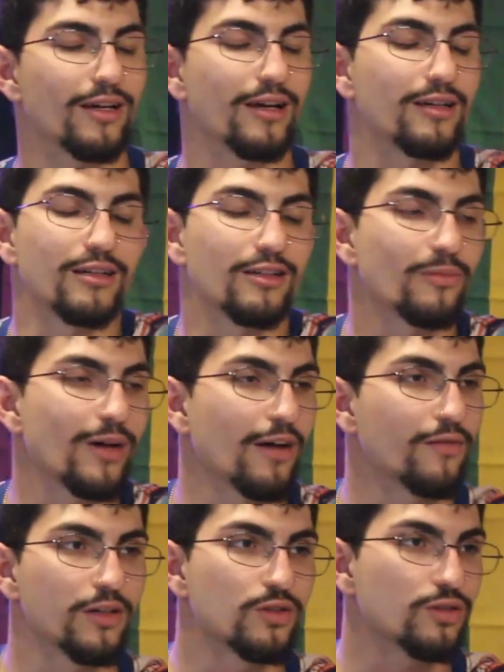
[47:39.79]
I ended up
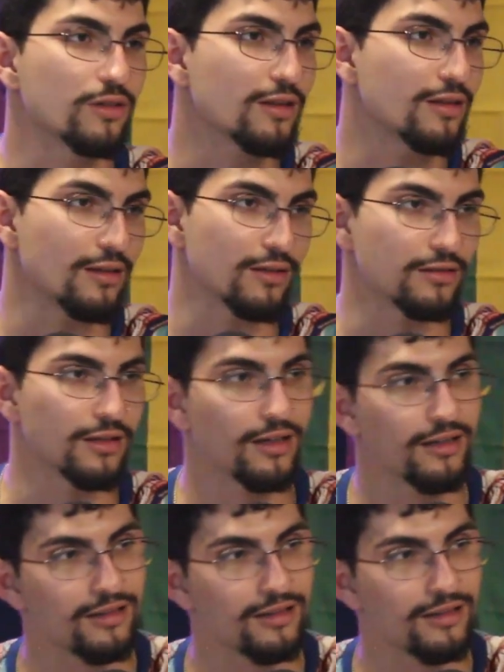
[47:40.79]
having a drink the other night.